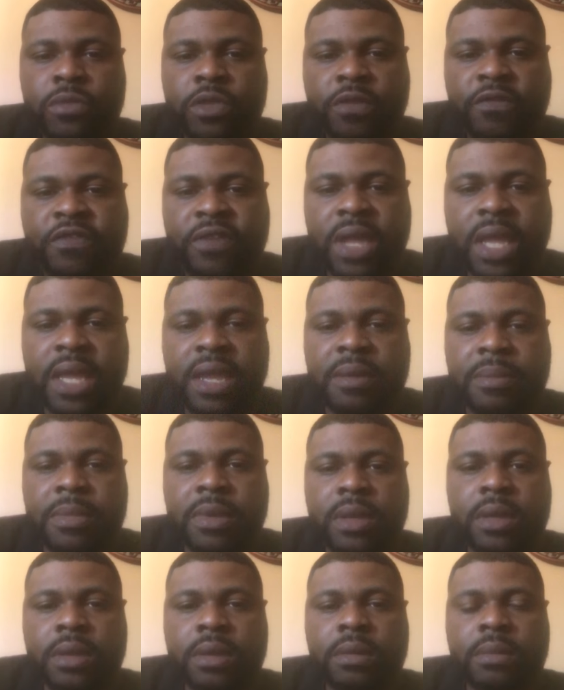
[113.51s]
You feel
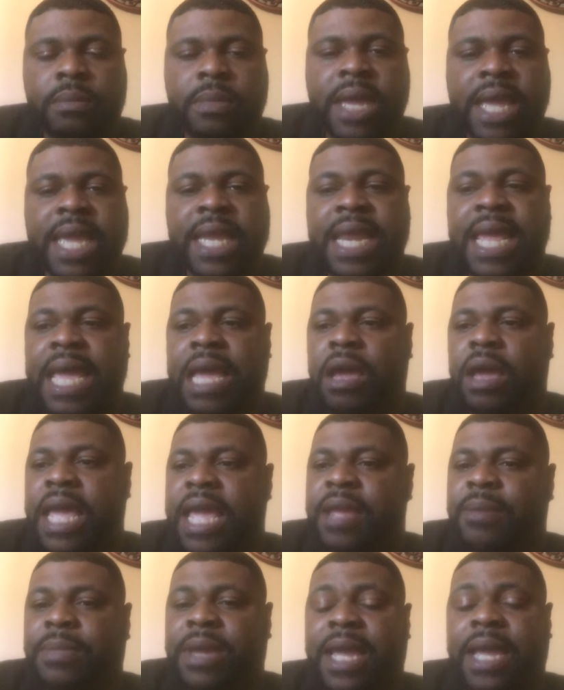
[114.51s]
me? My now,
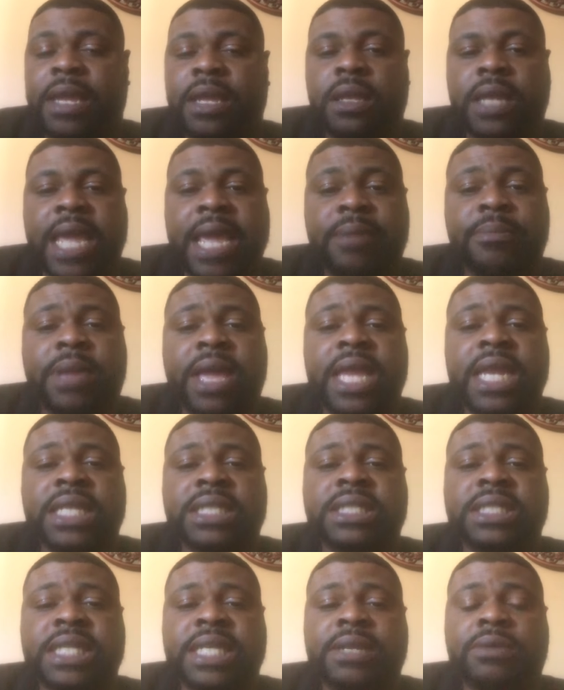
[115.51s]
hey man, hey man,
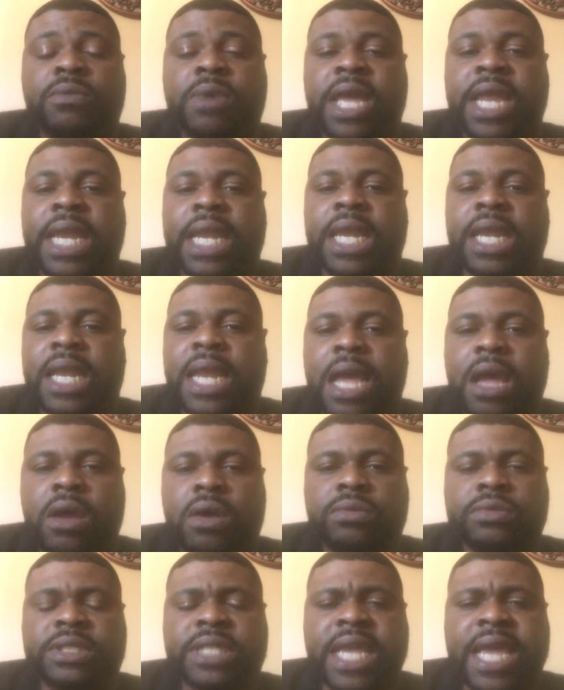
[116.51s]
this city waited a
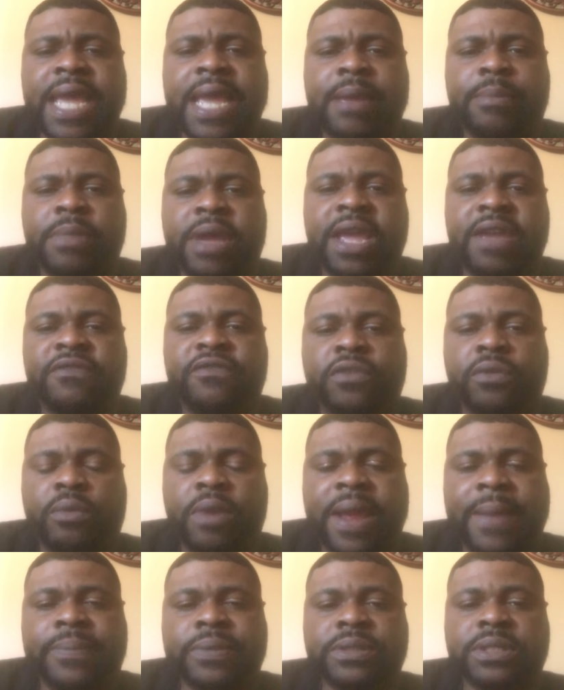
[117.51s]
long time, man, for
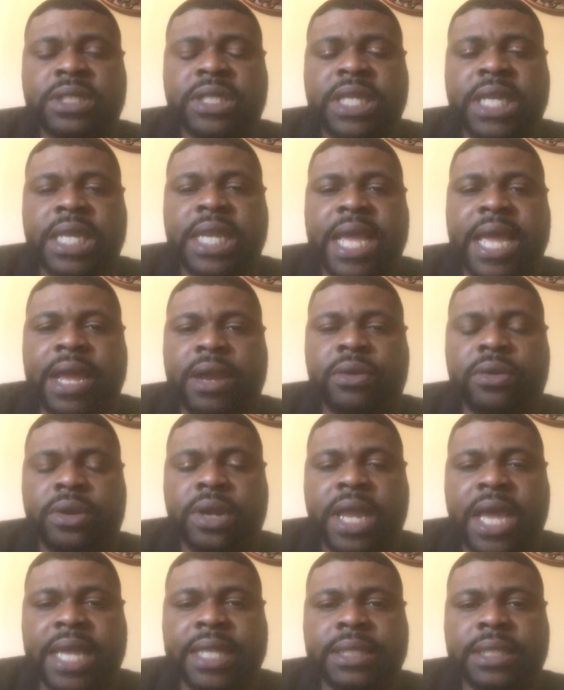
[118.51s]
rappers to get out
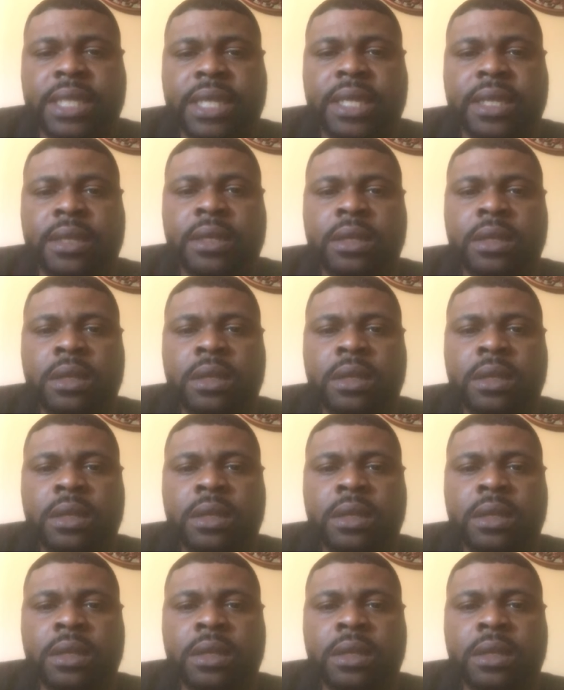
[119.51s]
here like that.